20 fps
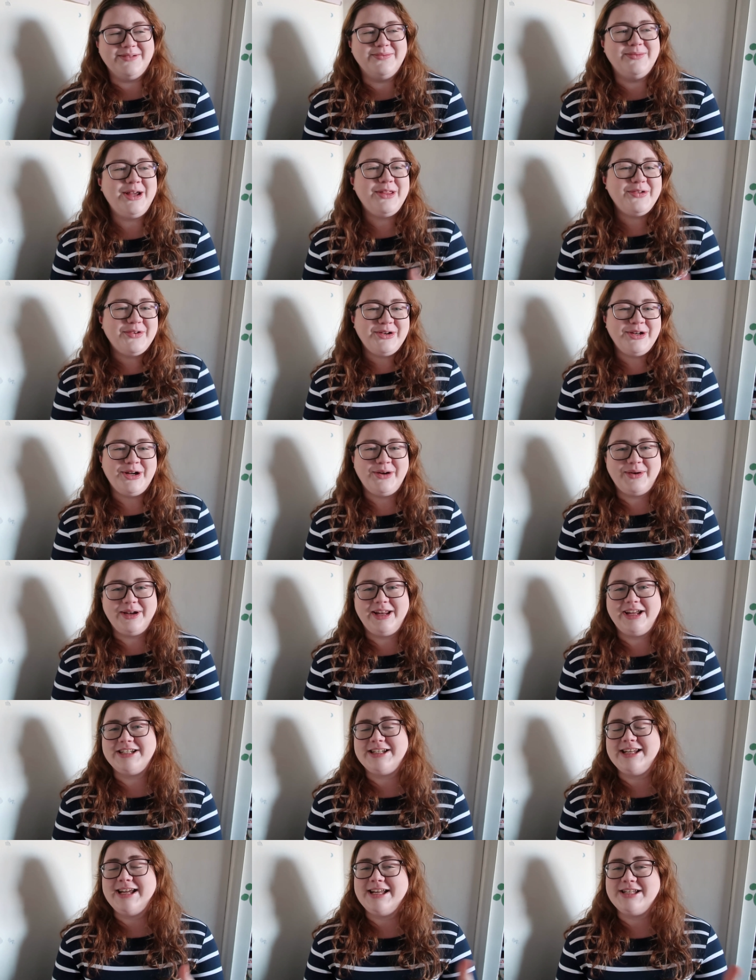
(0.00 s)
And whether or not we'll
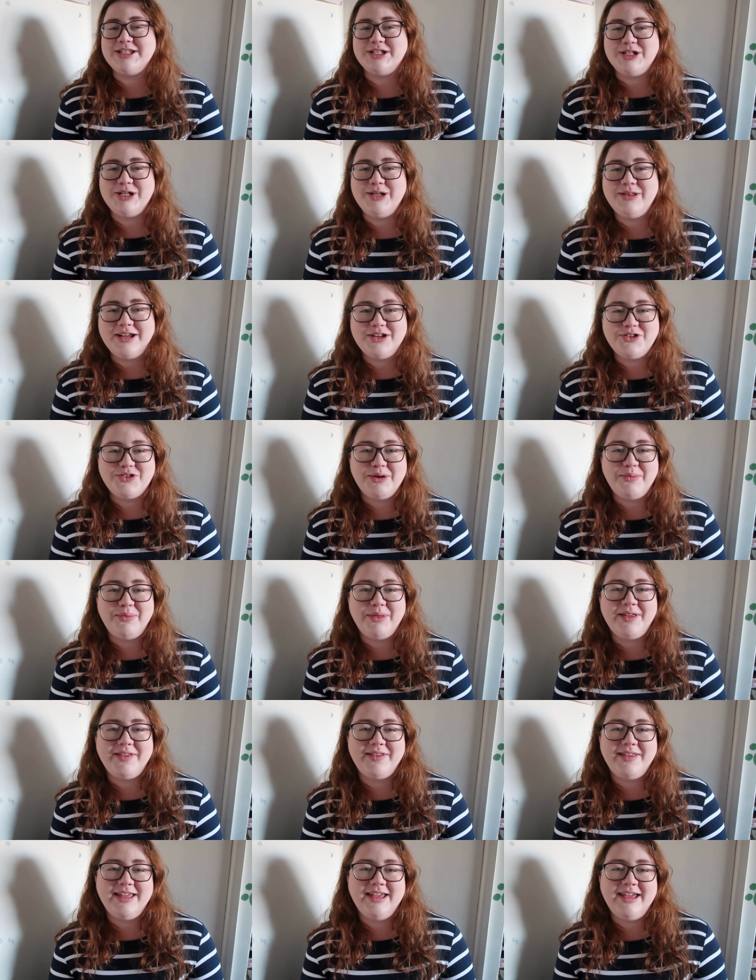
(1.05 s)
actually get to do that trip
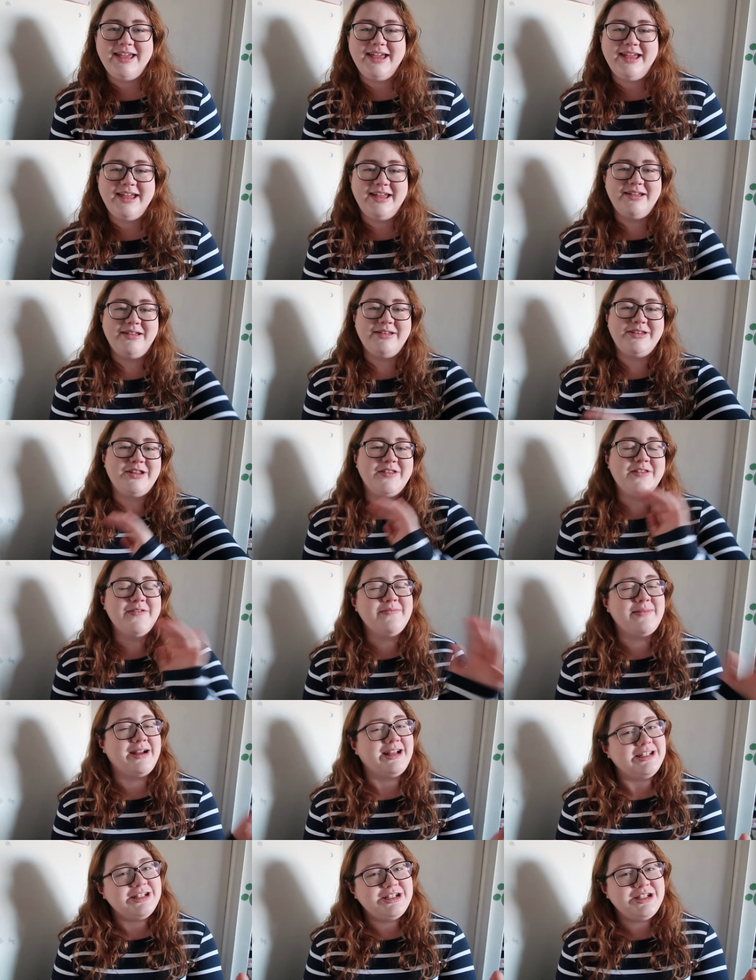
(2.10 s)
this year, it doesn't
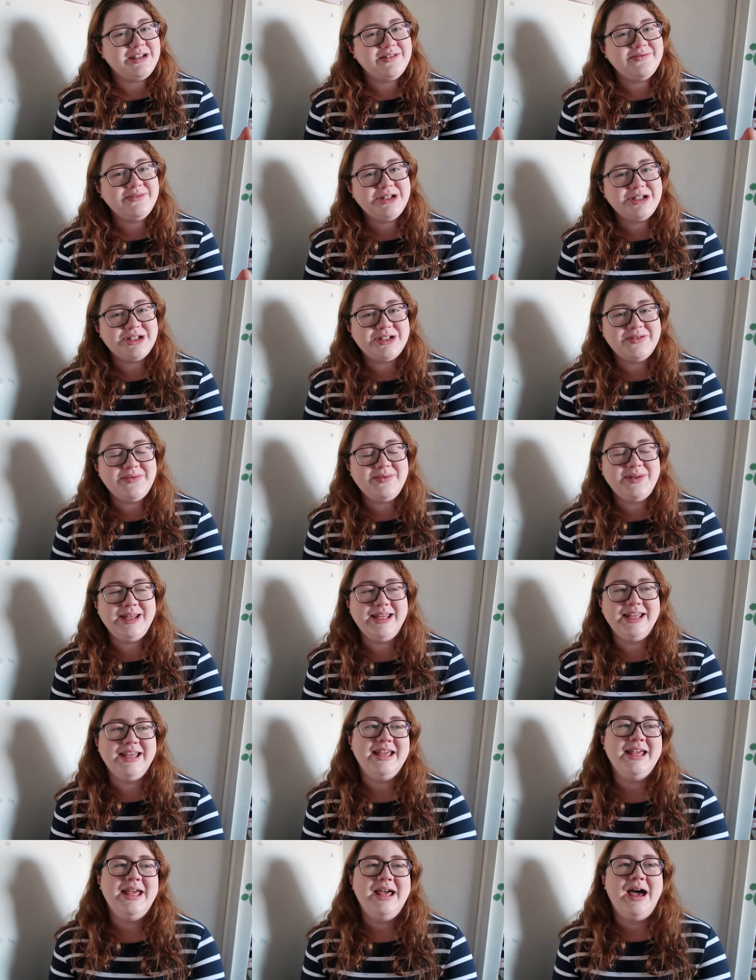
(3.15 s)
matter too much to me